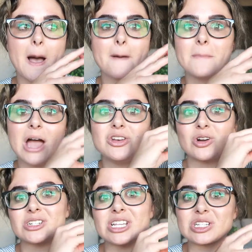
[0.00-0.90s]
a, a
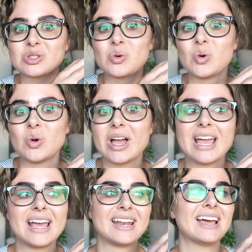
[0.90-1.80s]
nursing school
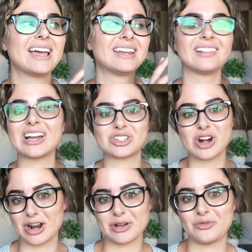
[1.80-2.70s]
in an
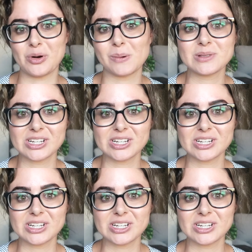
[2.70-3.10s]
electronic form.